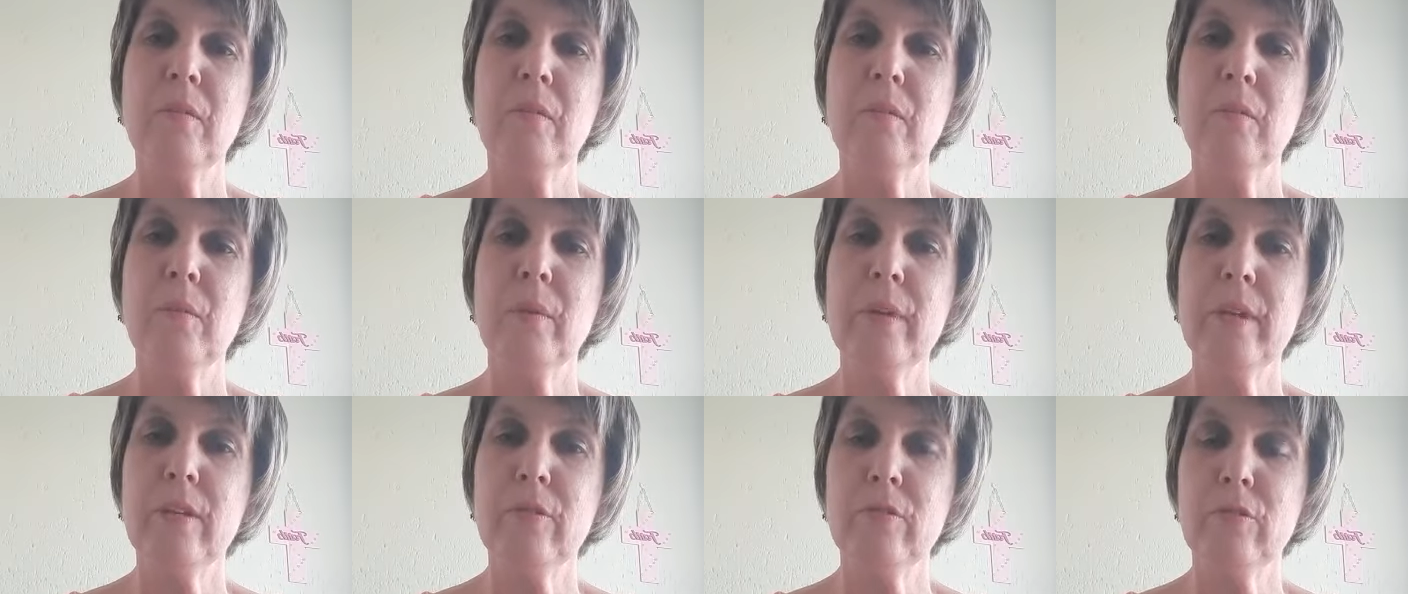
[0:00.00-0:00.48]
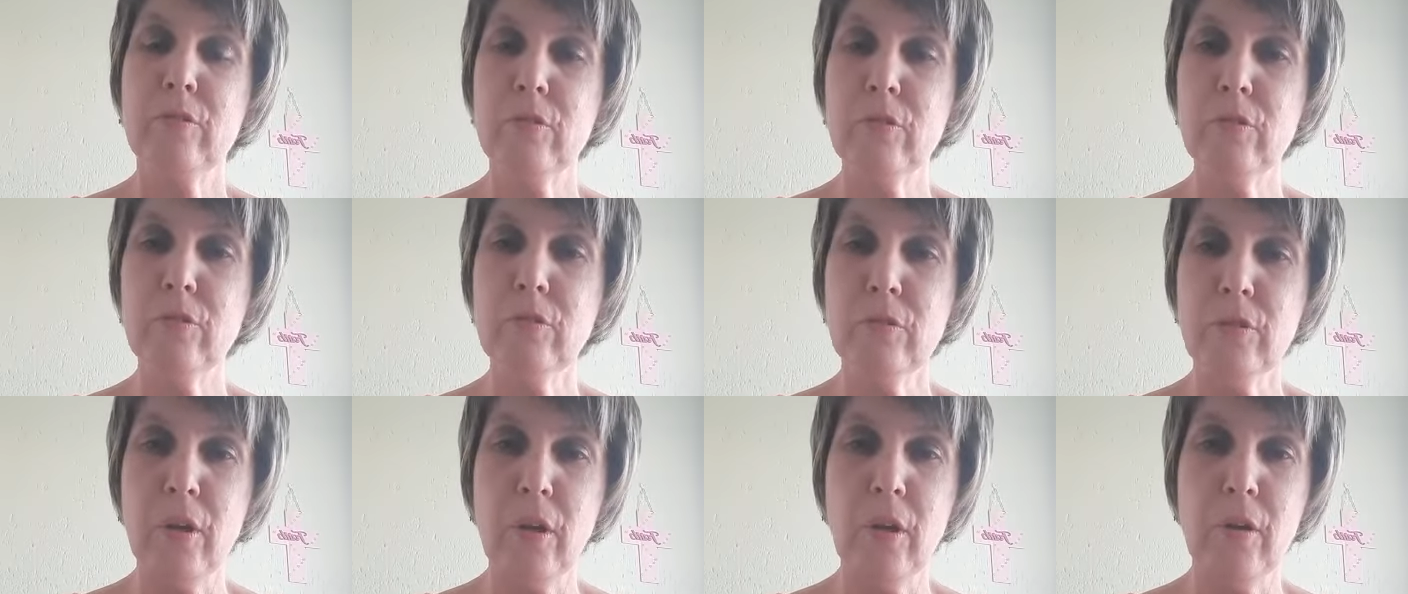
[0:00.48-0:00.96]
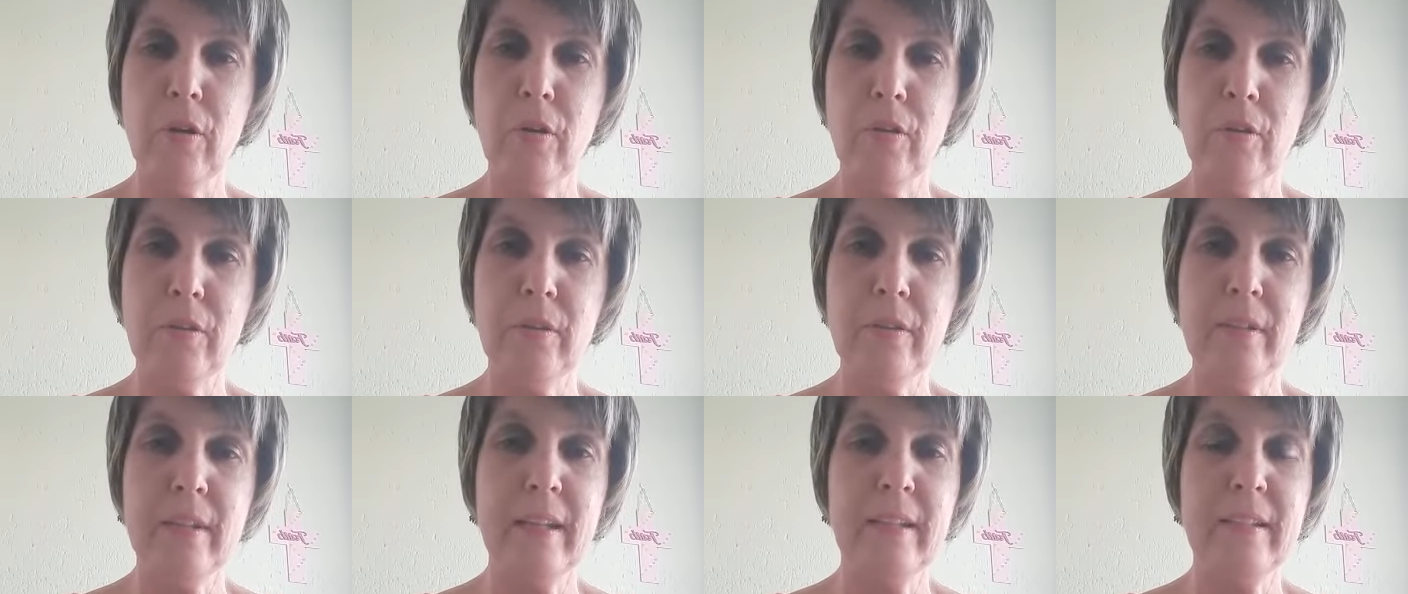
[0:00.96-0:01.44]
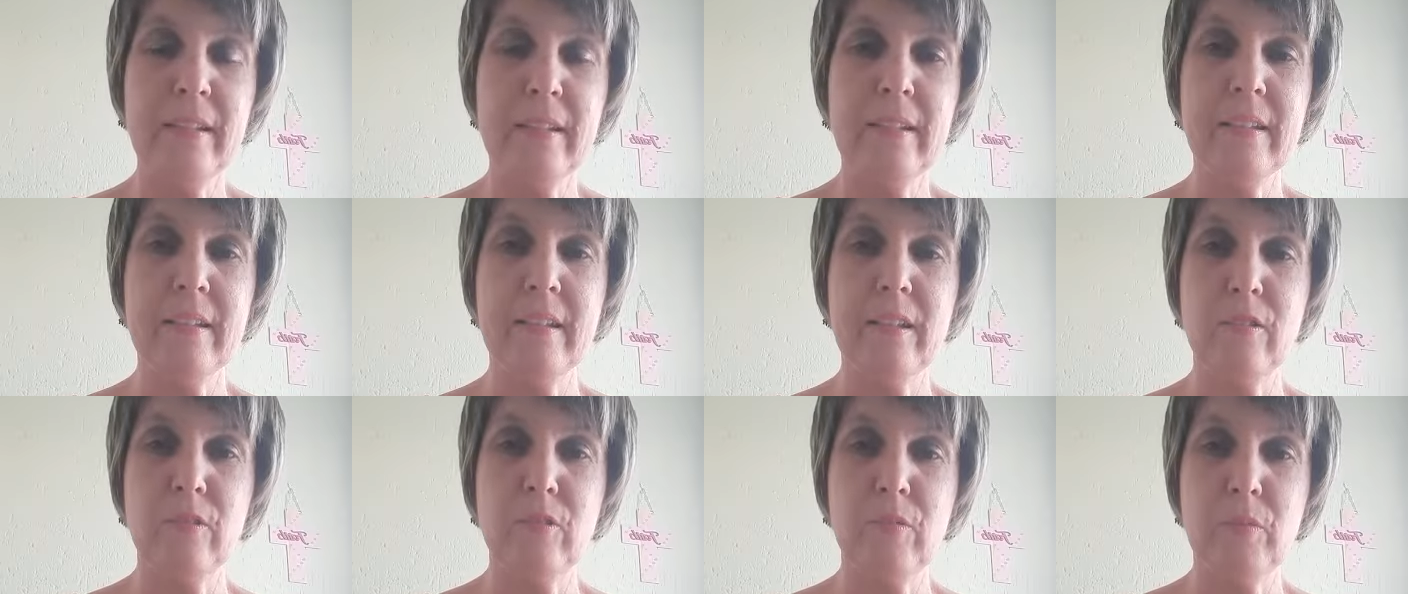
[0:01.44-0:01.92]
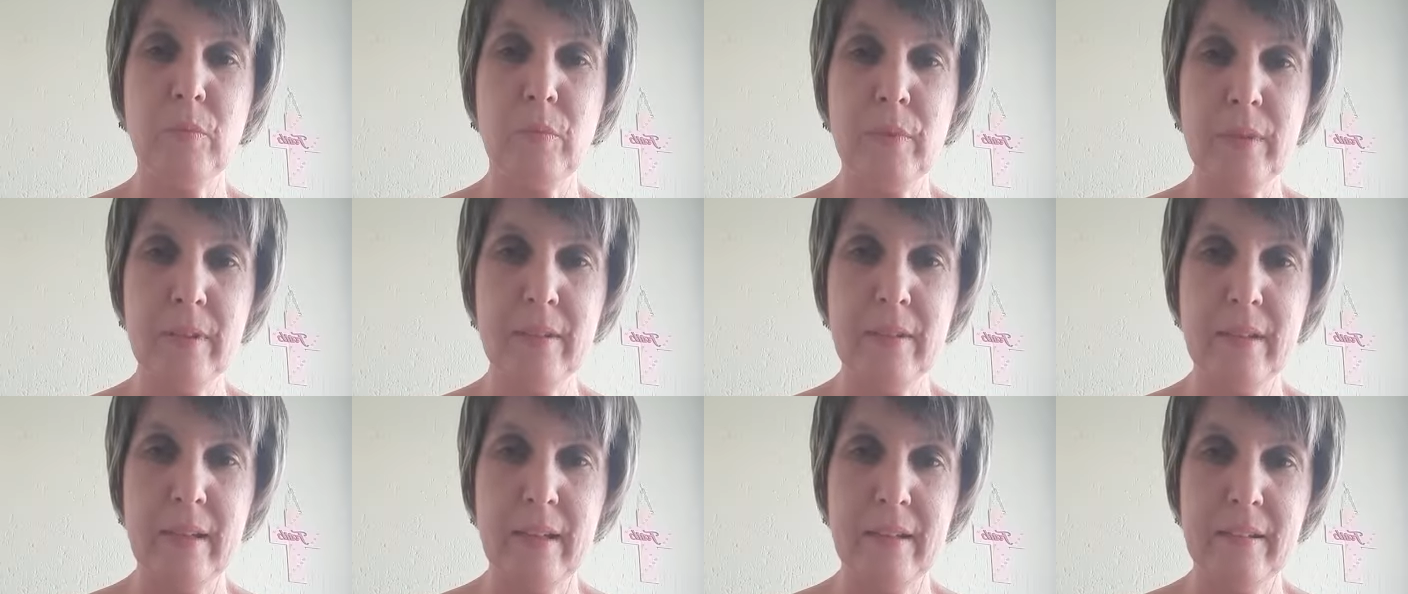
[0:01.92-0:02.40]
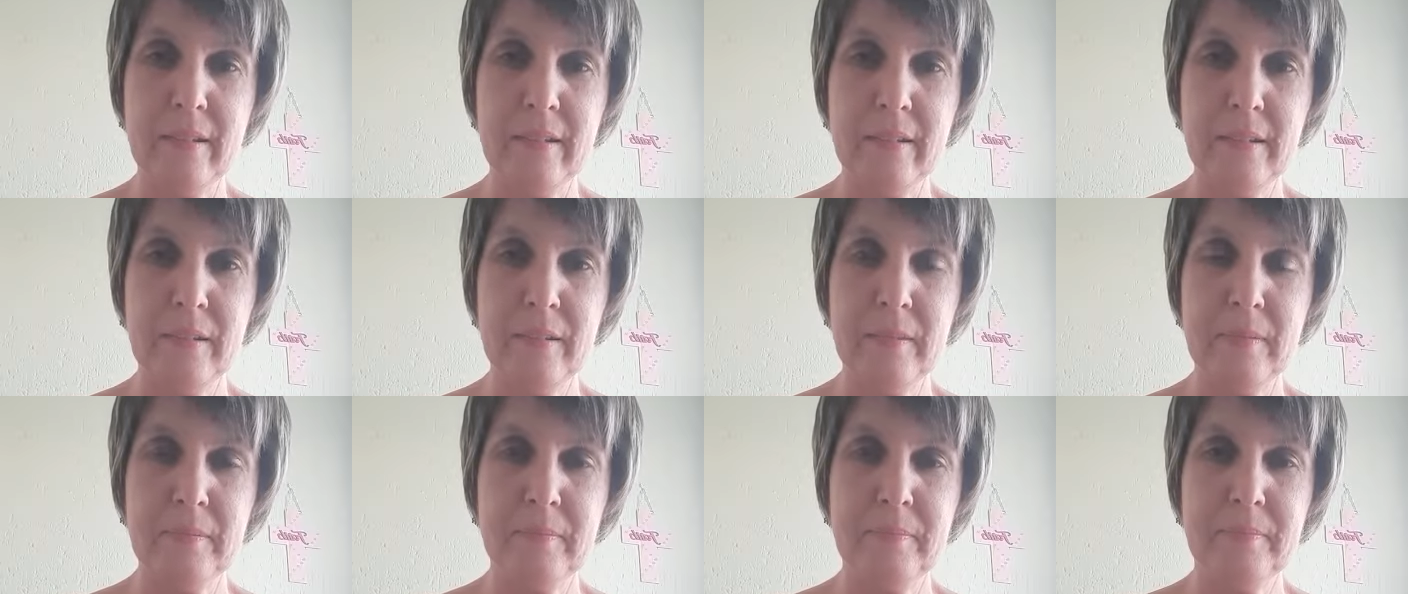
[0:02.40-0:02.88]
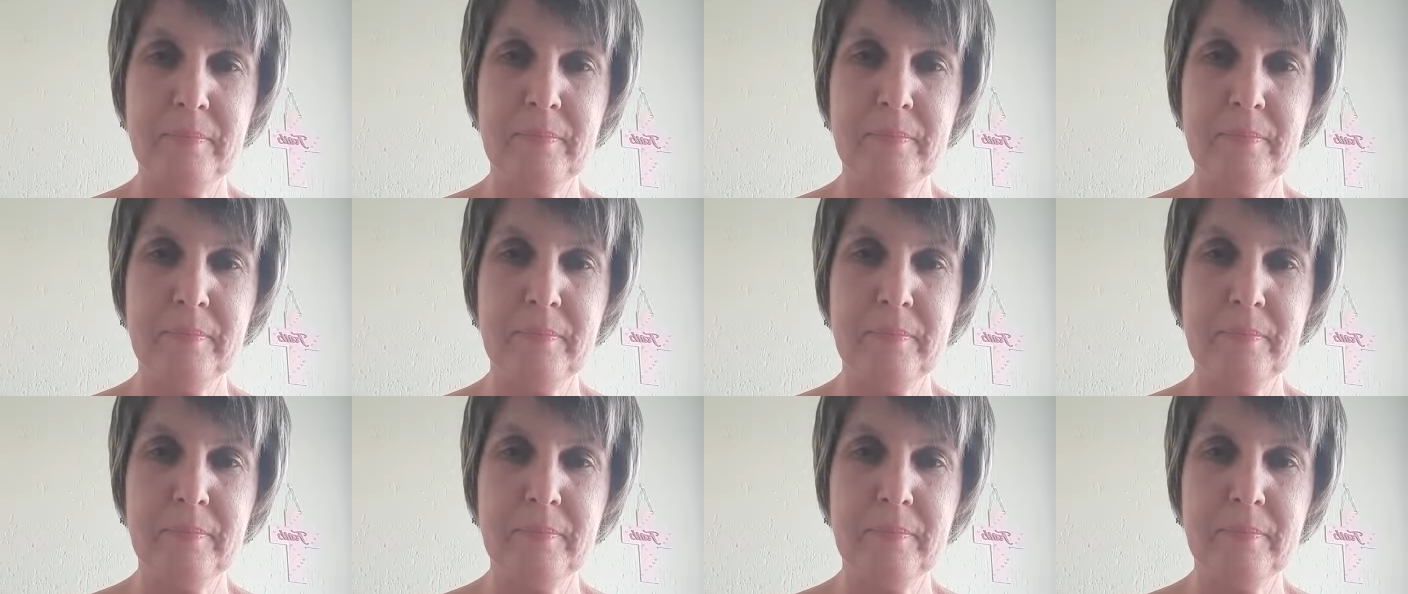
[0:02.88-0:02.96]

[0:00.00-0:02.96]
we do know that he is with us.